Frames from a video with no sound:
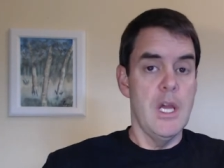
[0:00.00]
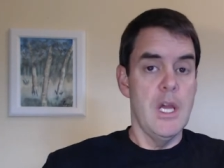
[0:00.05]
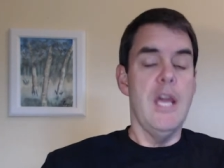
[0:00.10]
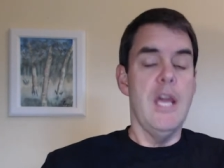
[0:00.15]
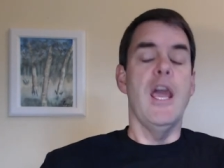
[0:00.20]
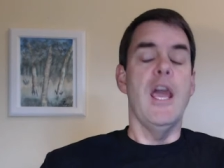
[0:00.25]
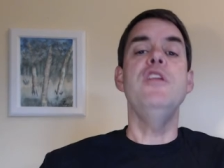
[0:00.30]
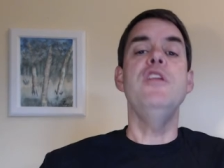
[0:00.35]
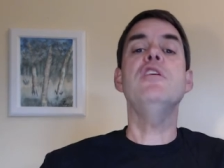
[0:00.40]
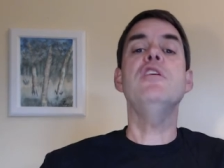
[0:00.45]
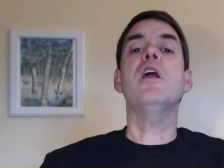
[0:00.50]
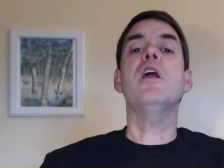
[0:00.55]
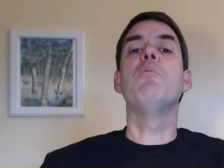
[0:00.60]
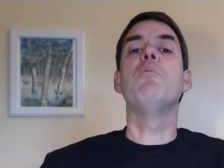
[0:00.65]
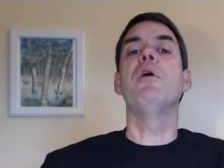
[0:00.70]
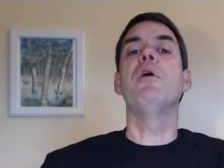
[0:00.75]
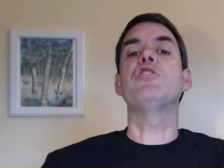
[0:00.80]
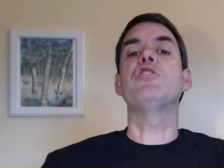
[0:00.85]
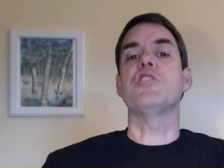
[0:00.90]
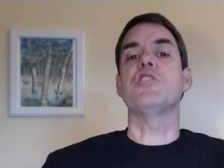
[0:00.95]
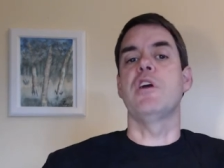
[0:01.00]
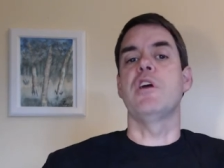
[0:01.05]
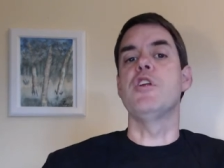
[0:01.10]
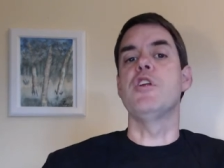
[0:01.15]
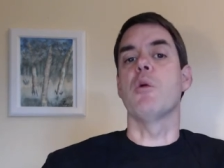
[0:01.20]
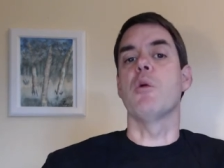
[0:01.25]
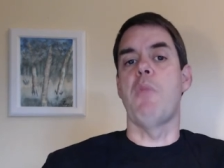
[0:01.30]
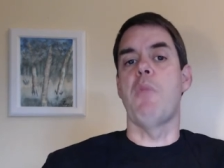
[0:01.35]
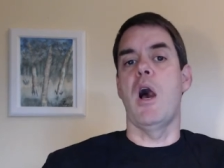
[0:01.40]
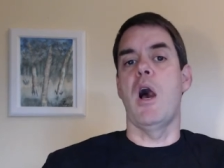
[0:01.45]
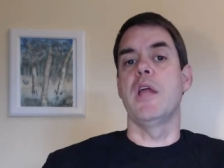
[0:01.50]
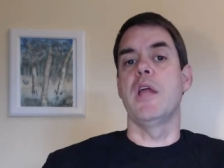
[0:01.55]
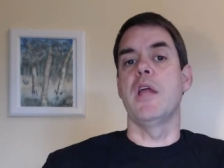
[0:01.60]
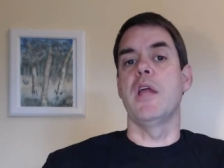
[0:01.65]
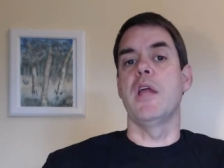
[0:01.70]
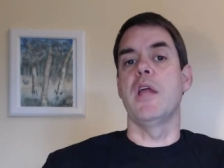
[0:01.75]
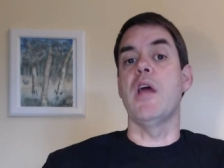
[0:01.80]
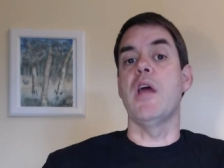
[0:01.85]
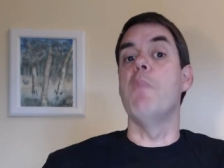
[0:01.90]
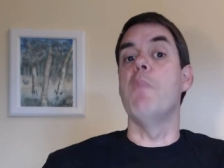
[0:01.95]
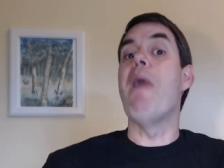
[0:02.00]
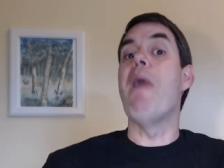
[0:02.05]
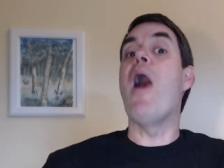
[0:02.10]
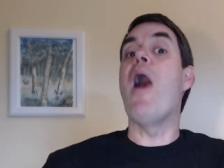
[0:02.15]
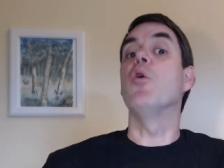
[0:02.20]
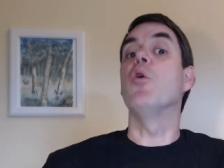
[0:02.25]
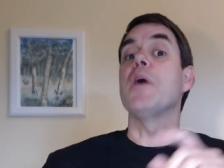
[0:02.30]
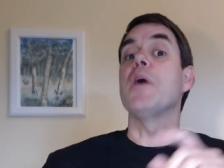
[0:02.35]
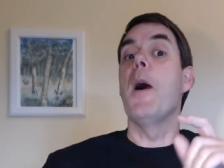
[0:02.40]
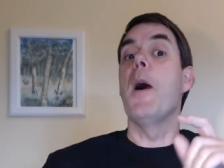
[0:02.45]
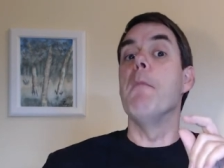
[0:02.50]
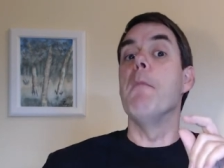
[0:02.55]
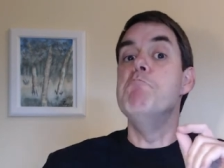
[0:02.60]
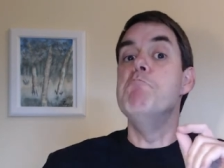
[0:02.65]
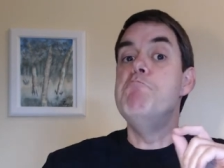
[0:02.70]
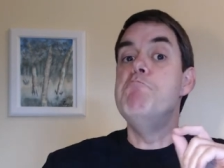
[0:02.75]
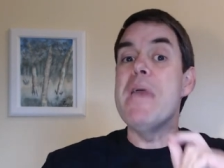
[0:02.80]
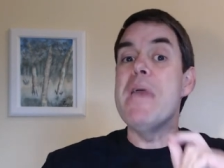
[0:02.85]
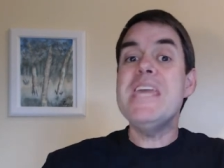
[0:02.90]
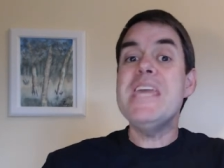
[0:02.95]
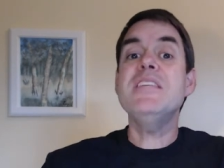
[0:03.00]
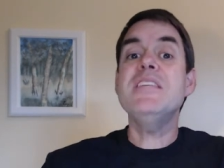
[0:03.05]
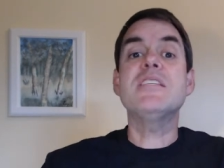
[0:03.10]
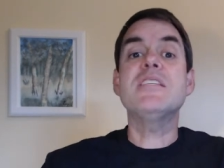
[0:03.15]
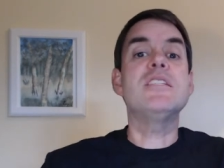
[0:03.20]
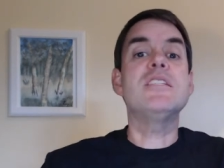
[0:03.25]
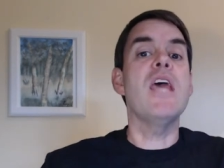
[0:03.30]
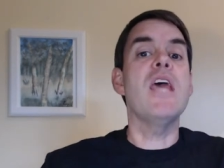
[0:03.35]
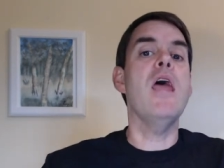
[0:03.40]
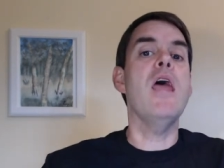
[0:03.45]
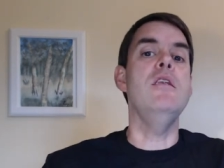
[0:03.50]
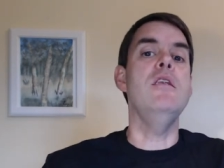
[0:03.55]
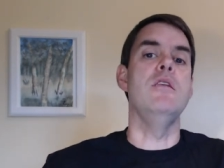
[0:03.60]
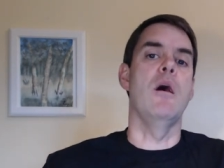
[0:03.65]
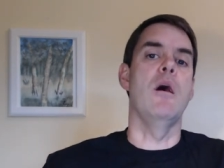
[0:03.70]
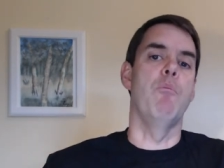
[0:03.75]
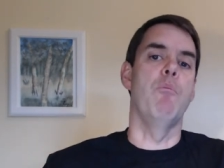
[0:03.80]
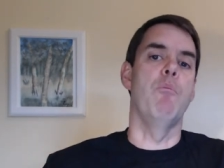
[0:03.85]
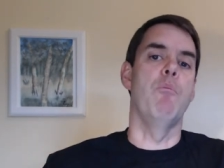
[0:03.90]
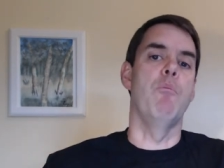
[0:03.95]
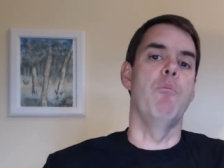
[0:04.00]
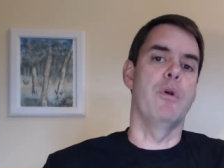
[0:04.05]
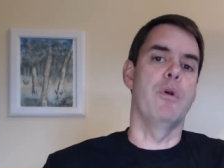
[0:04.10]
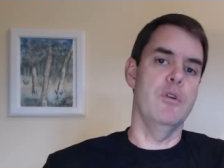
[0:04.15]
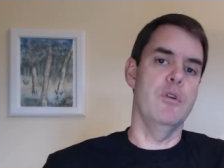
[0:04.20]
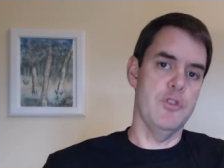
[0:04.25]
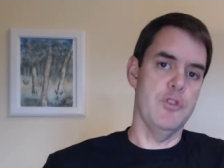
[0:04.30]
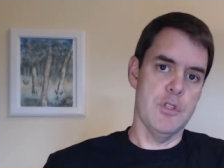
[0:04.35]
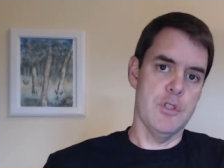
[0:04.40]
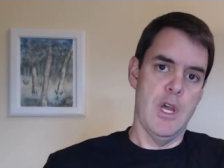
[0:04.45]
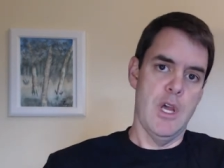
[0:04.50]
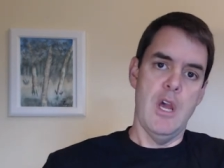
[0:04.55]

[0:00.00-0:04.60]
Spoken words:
and then you got a bunch of stuff in your mind about base 10 numbers.